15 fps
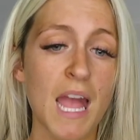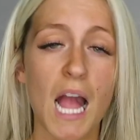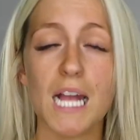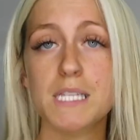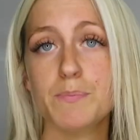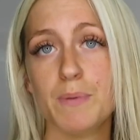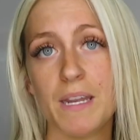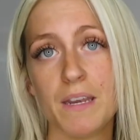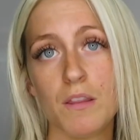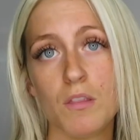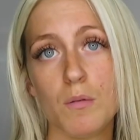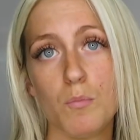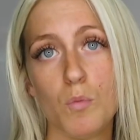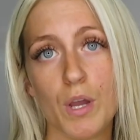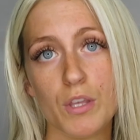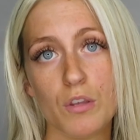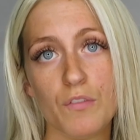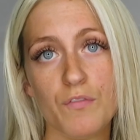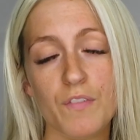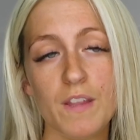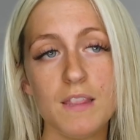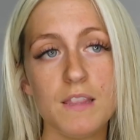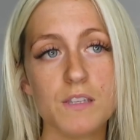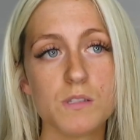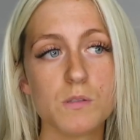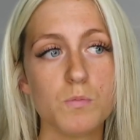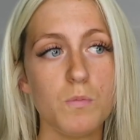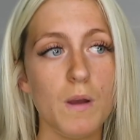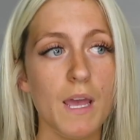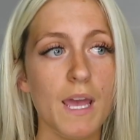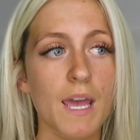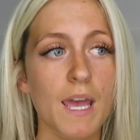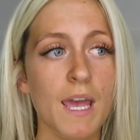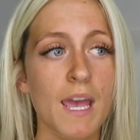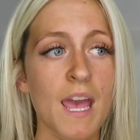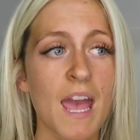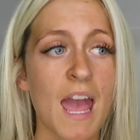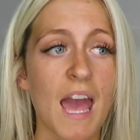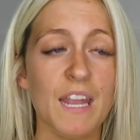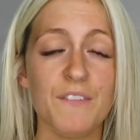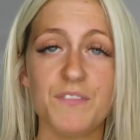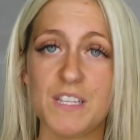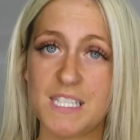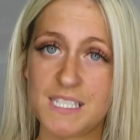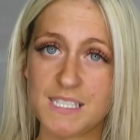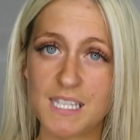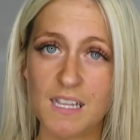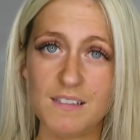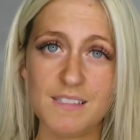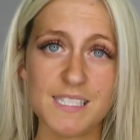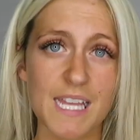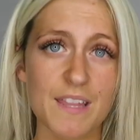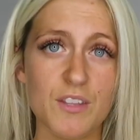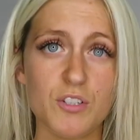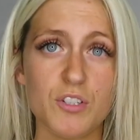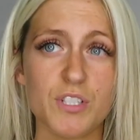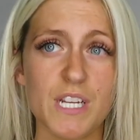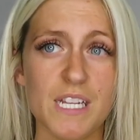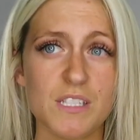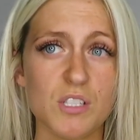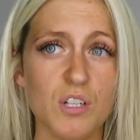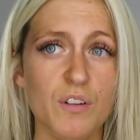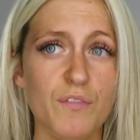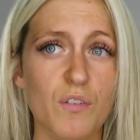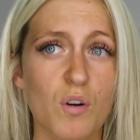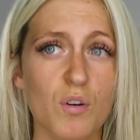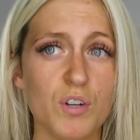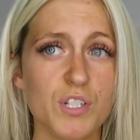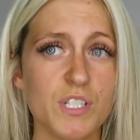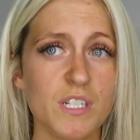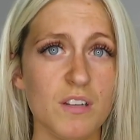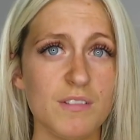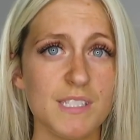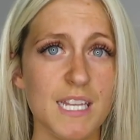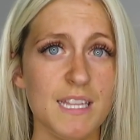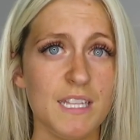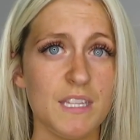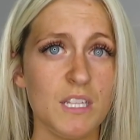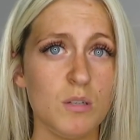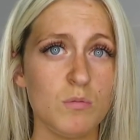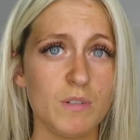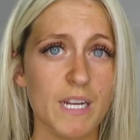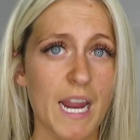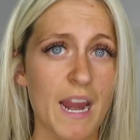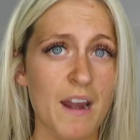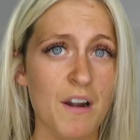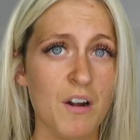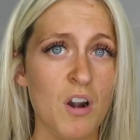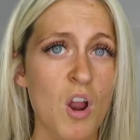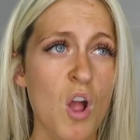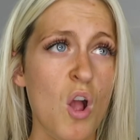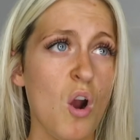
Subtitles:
explain to them why you feel this way, and if they still say that you're sensitive, or still say that they don't care,